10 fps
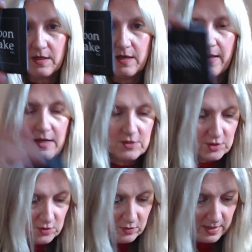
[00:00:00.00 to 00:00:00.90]
And
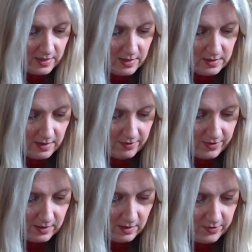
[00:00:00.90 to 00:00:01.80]
you get, I
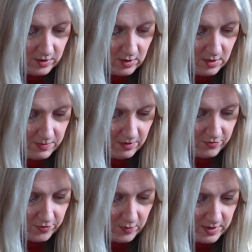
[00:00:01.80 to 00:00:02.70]
think, I think you get around
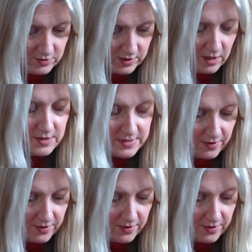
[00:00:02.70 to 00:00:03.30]
300 yards.